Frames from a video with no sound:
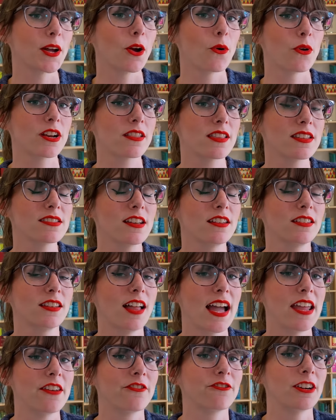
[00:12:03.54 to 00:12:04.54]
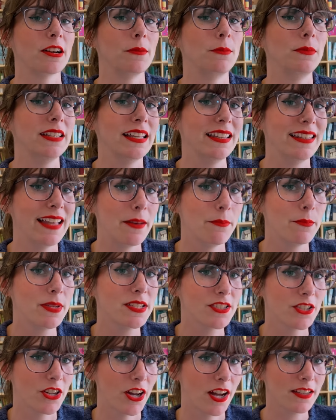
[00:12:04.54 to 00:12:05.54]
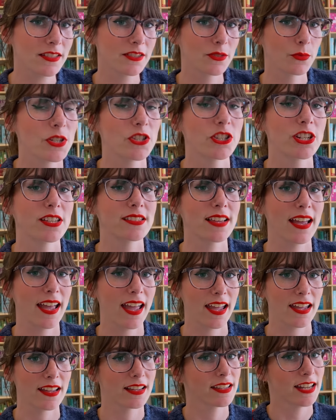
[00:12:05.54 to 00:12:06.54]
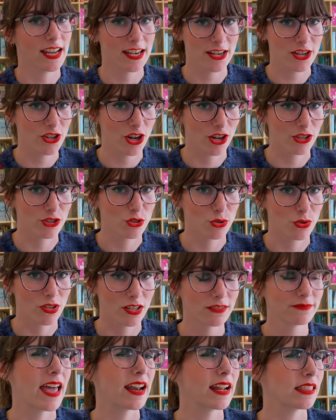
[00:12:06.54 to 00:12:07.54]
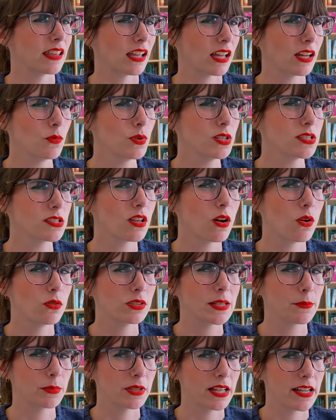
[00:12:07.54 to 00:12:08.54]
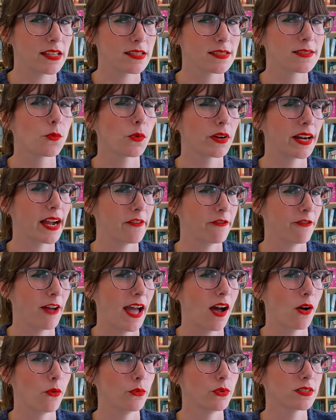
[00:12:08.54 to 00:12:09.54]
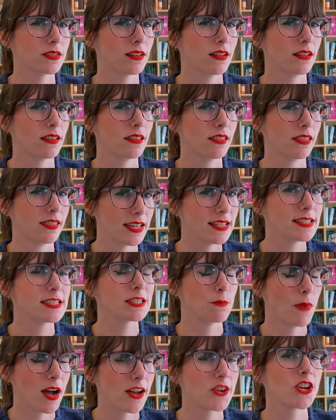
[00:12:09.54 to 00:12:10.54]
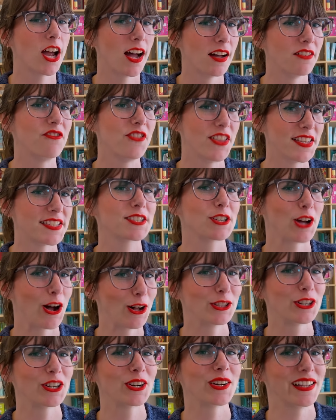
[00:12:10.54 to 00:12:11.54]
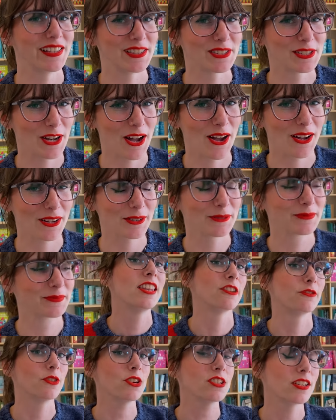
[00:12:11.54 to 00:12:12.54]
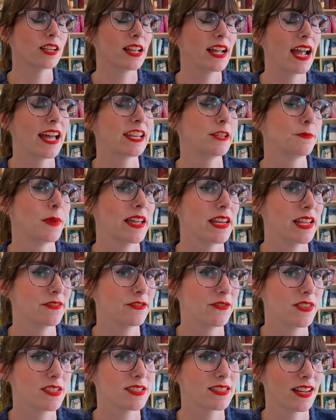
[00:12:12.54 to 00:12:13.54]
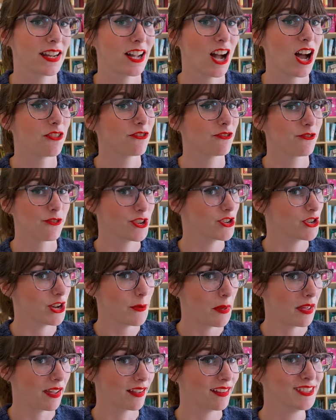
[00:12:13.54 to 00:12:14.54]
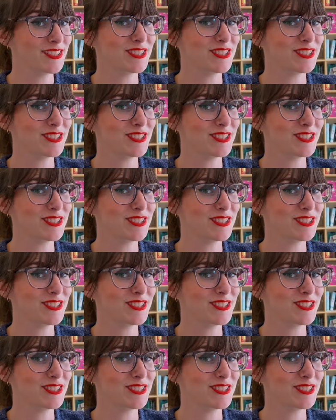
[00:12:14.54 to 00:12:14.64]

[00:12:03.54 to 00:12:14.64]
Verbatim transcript: I ordered this online from Leland Biscuit, which is a Canadian yarn store. And I think it was the only place where I found this much of this color in stock. Now, fortunately, I had to buy enough of this that I got free shipping,